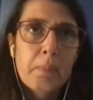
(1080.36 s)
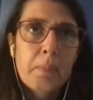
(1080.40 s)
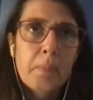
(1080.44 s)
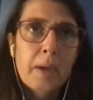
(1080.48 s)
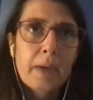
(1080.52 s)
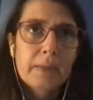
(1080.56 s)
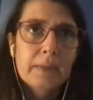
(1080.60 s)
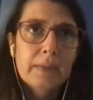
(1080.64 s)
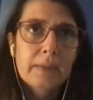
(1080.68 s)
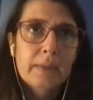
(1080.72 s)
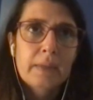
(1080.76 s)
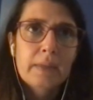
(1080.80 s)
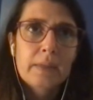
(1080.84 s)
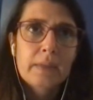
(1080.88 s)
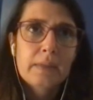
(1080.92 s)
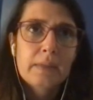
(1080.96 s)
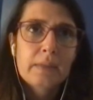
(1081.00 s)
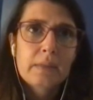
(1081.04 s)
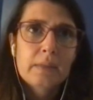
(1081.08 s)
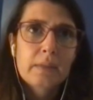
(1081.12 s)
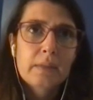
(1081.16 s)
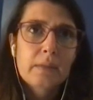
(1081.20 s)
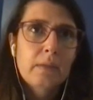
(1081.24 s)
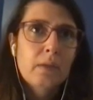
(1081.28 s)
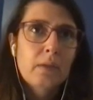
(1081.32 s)
But
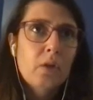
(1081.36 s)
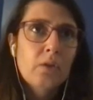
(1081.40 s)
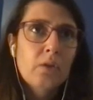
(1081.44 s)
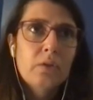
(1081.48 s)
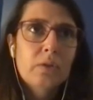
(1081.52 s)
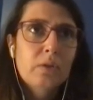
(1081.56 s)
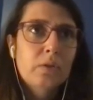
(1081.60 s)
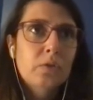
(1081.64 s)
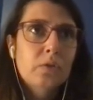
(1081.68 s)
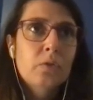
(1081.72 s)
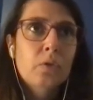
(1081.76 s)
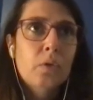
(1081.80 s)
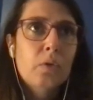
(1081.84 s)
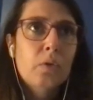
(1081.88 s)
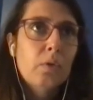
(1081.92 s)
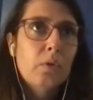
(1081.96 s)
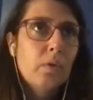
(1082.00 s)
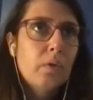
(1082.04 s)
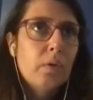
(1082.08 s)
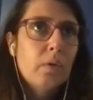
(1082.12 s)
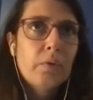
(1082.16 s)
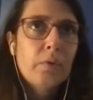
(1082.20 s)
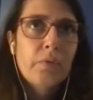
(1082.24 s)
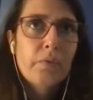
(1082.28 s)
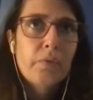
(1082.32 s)
it's not so
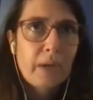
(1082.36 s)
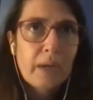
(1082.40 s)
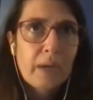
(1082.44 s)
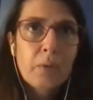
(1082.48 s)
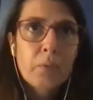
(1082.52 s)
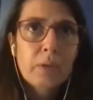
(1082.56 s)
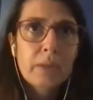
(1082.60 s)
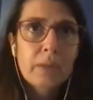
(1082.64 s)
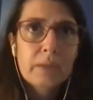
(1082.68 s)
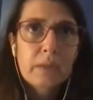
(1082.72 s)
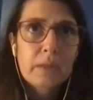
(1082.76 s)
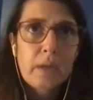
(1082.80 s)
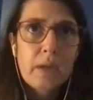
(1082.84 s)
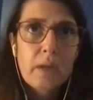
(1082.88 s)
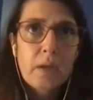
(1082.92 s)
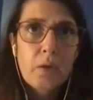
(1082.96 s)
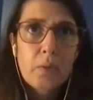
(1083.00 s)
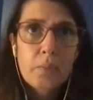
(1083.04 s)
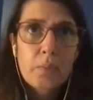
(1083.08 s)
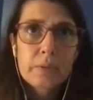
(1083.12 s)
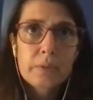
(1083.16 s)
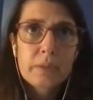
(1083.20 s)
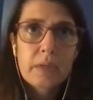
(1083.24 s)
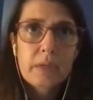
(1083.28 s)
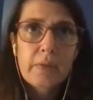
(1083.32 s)
frequently
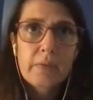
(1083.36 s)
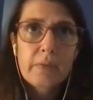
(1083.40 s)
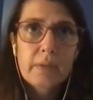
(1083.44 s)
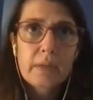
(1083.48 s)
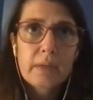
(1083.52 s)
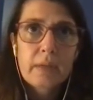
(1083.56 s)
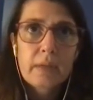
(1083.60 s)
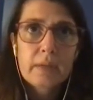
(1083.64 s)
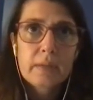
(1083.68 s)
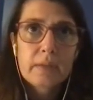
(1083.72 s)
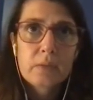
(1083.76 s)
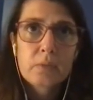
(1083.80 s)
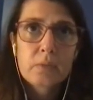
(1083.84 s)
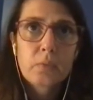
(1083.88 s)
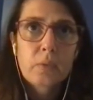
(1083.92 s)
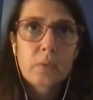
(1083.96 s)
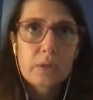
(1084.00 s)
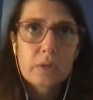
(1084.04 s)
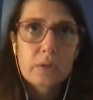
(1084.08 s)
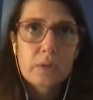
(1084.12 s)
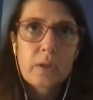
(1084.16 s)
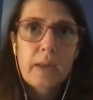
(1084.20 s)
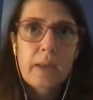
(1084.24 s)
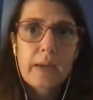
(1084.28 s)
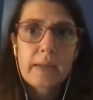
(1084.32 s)
observed a
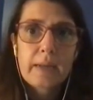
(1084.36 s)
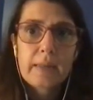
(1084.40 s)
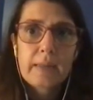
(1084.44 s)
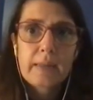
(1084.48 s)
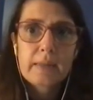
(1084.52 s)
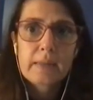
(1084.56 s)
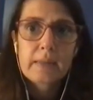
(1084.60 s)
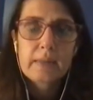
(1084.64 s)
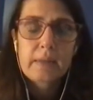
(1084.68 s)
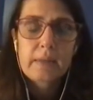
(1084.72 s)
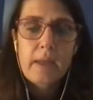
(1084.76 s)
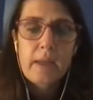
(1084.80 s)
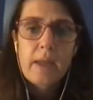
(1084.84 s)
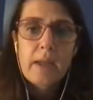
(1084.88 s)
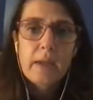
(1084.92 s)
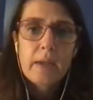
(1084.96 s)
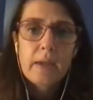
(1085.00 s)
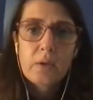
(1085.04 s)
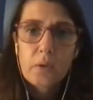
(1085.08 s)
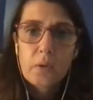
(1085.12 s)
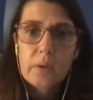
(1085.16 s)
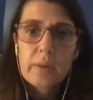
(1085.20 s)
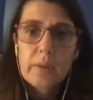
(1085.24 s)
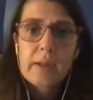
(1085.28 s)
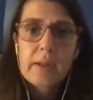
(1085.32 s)
situation like this. In
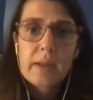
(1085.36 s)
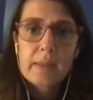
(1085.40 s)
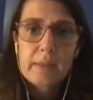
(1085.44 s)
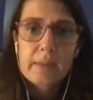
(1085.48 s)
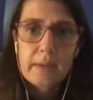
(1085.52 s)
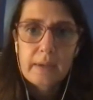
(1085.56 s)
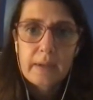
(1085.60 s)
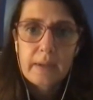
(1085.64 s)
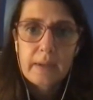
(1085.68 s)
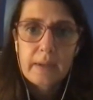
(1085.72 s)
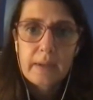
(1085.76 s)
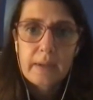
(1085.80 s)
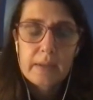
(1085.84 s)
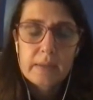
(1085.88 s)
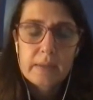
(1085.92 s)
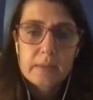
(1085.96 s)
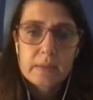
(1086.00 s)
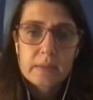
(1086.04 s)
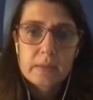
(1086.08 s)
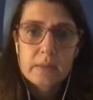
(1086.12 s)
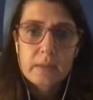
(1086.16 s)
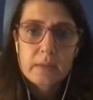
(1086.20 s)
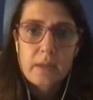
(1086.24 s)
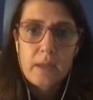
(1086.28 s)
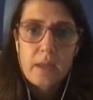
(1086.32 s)
all the other
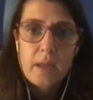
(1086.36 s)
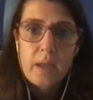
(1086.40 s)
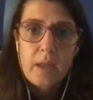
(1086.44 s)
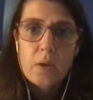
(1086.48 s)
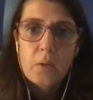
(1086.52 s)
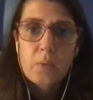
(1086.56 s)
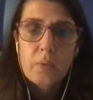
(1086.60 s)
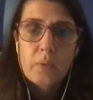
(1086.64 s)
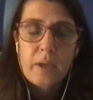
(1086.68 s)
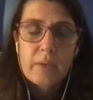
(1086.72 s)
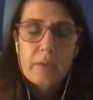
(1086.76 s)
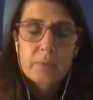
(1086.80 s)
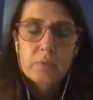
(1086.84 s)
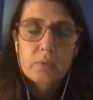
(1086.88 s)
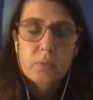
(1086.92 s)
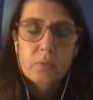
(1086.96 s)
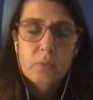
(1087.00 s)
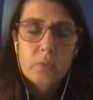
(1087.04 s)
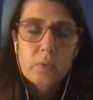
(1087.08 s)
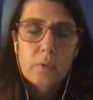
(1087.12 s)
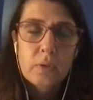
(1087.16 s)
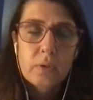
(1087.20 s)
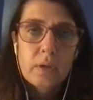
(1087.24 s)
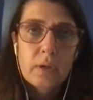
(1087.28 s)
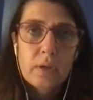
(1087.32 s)
cases, we have
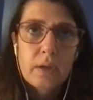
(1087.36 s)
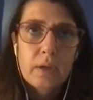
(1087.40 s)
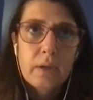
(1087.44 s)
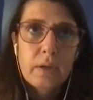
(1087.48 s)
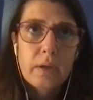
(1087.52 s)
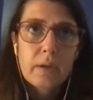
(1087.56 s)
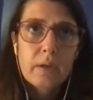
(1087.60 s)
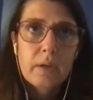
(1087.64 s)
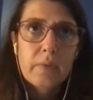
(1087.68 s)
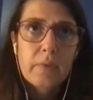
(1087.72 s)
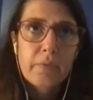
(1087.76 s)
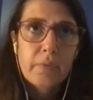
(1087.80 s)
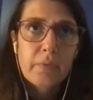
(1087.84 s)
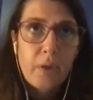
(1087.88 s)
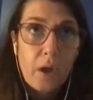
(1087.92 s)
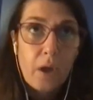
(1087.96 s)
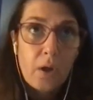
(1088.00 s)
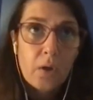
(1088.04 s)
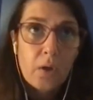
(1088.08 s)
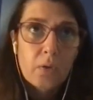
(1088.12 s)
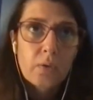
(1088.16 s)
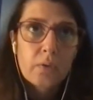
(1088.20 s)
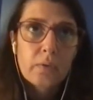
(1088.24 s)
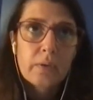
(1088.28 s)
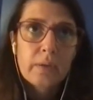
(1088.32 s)
to
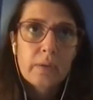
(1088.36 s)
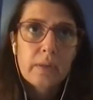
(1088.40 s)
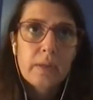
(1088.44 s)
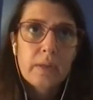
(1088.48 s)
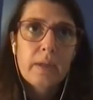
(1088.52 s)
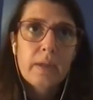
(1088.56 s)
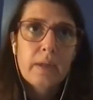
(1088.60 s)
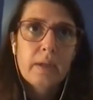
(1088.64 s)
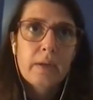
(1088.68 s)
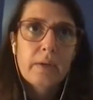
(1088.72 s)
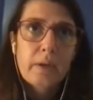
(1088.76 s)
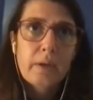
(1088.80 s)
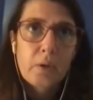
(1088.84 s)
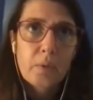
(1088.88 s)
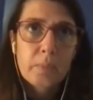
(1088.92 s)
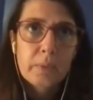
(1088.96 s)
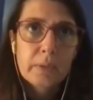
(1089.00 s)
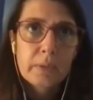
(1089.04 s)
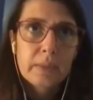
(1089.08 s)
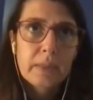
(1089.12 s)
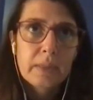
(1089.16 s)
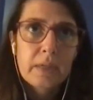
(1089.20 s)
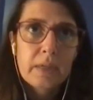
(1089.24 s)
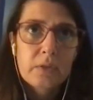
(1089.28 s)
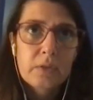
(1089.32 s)
follow the
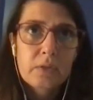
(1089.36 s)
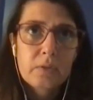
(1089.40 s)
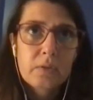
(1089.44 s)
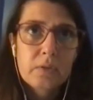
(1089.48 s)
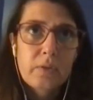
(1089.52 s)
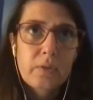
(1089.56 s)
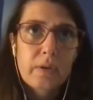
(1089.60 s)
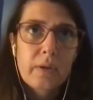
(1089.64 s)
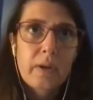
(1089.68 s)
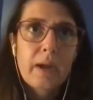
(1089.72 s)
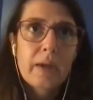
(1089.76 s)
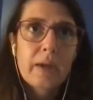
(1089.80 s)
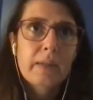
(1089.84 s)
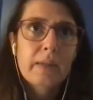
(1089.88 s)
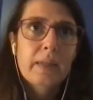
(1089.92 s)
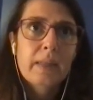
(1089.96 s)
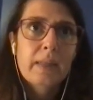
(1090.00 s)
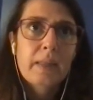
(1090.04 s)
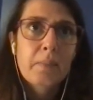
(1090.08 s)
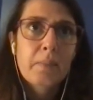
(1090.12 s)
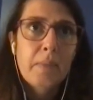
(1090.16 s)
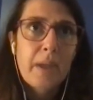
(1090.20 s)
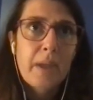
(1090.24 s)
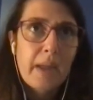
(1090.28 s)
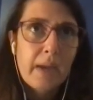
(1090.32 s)
recommendations regarding
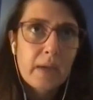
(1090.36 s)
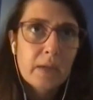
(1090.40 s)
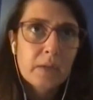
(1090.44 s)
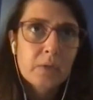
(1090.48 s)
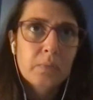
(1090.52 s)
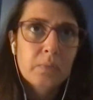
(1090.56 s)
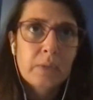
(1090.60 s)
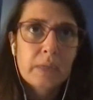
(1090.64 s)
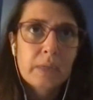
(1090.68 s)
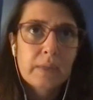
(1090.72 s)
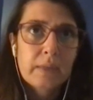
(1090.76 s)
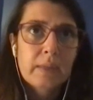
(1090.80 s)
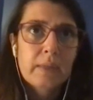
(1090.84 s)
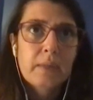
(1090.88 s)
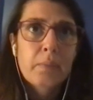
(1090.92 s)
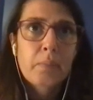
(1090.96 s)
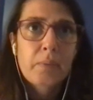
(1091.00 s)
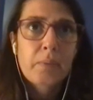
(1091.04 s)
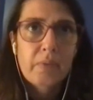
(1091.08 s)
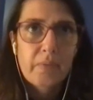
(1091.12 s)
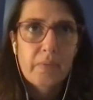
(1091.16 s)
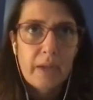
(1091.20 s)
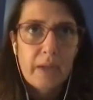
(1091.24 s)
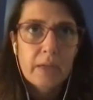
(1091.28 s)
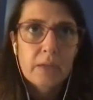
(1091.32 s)
the management and the
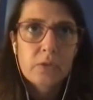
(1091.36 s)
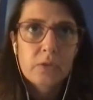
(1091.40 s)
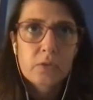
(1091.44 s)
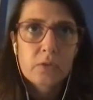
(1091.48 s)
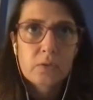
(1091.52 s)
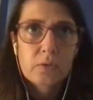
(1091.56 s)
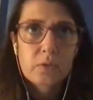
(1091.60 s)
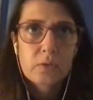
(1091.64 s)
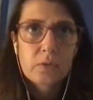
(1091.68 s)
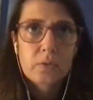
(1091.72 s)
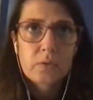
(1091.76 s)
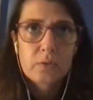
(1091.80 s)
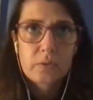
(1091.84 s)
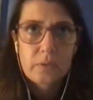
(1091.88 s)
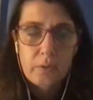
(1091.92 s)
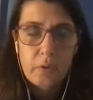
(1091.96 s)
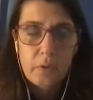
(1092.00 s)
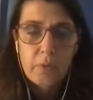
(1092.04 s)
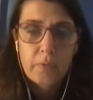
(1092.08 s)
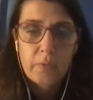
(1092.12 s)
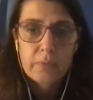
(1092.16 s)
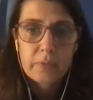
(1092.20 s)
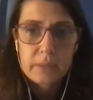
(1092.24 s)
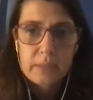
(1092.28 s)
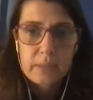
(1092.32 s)
preventions
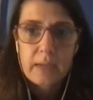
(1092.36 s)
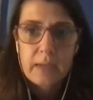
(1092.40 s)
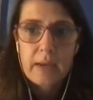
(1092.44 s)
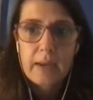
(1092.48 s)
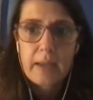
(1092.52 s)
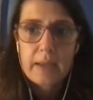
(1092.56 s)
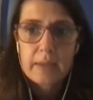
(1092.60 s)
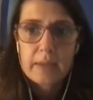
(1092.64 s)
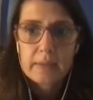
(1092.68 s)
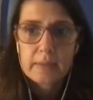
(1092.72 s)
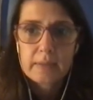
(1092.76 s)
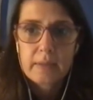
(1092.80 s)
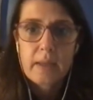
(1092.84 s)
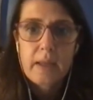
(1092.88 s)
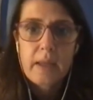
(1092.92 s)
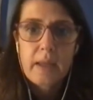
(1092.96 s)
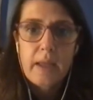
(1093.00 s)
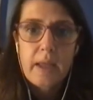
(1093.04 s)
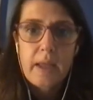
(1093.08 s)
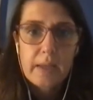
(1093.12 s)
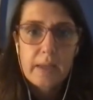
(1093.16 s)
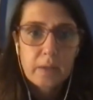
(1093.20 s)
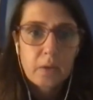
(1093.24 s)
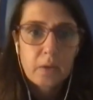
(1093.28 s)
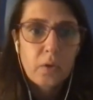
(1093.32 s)
of CLS
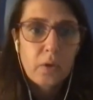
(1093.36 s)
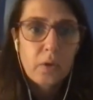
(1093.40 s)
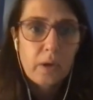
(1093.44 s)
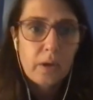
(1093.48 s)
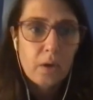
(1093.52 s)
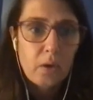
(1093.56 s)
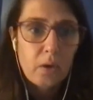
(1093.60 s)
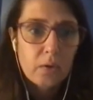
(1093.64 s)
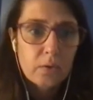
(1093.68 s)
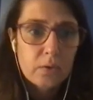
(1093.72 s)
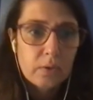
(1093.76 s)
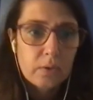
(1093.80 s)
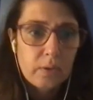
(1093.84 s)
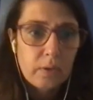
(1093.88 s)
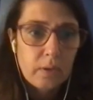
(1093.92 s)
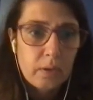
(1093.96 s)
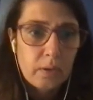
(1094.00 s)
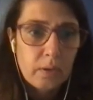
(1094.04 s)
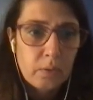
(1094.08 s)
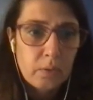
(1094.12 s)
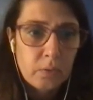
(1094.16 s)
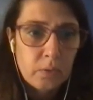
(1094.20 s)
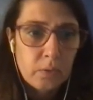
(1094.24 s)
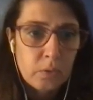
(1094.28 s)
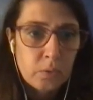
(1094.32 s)
and going on
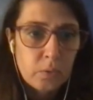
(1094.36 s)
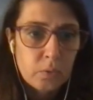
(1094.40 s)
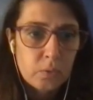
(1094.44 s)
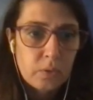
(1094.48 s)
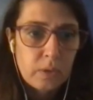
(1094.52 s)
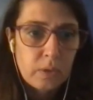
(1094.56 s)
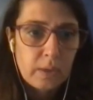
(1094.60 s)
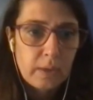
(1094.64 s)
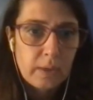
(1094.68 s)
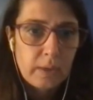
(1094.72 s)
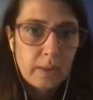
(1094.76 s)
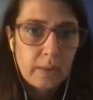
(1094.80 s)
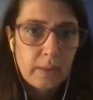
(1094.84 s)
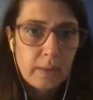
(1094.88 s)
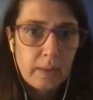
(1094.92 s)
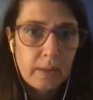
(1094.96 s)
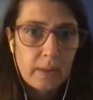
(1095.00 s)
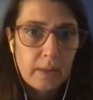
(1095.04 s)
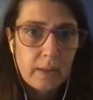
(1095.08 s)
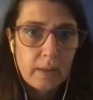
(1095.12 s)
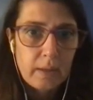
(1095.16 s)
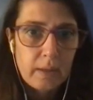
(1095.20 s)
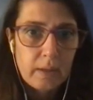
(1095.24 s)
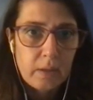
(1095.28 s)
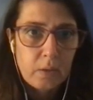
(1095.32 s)
using
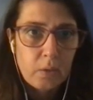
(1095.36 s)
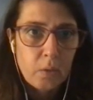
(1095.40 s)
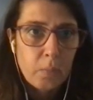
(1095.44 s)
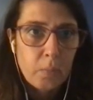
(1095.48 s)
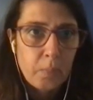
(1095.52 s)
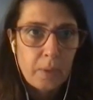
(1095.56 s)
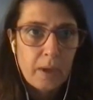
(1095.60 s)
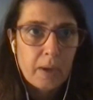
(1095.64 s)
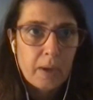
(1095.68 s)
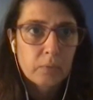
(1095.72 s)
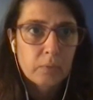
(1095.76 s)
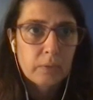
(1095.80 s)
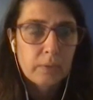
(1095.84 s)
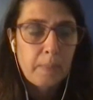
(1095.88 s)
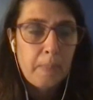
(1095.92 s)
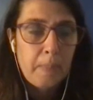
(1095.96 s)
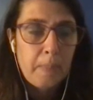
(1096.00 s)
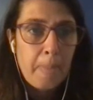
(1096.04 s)
the compound.